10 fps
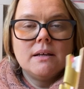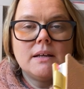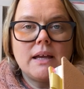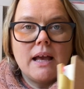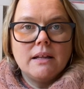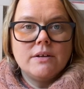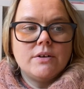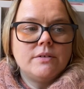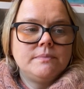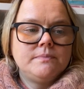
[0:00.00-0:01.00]

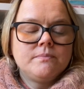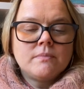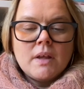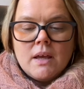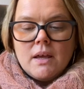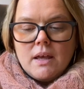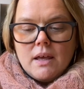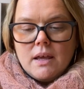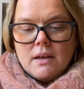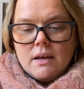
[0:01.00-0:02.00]
calendar,
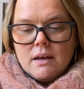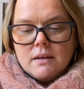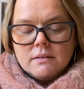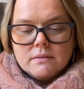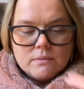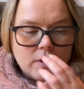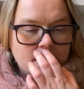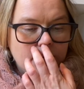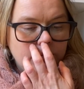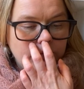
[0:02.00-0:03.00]
and what
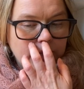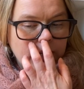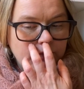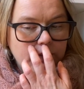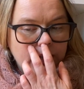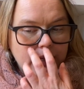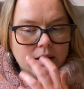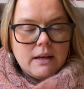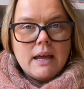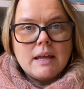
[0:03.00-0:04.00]
I
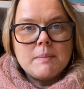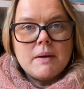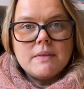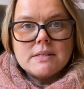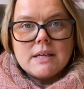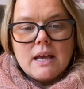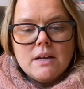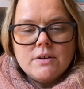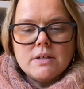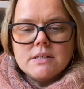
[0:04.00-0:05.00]
really like about this
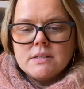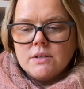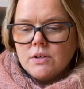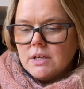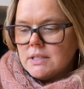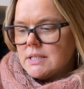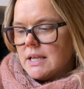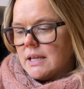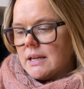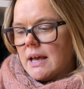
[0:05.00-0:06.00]
calendar is you can
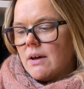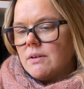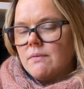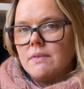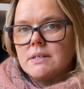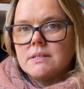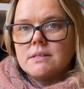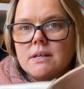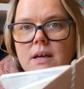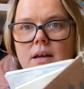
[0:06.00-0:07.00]
take it out of
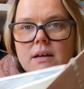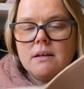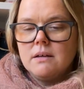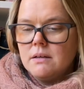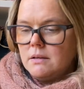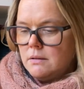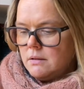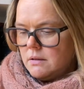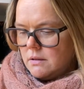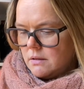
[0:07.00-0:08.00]
this.
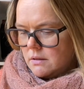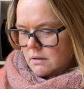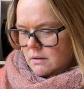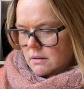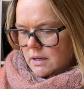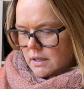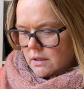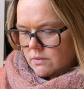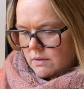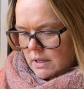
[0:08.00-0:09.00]
I can
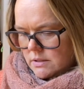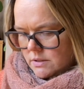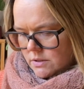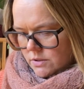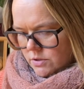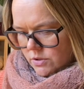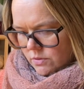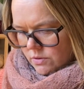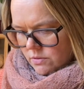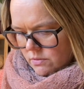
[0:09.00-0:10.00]
do that just to show
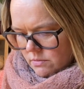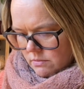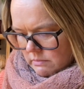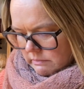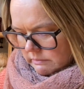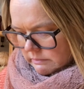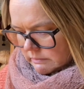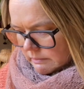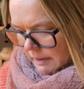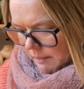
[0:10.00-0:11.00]
you,
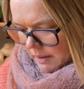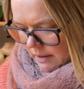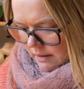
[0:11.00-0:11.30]
maybe.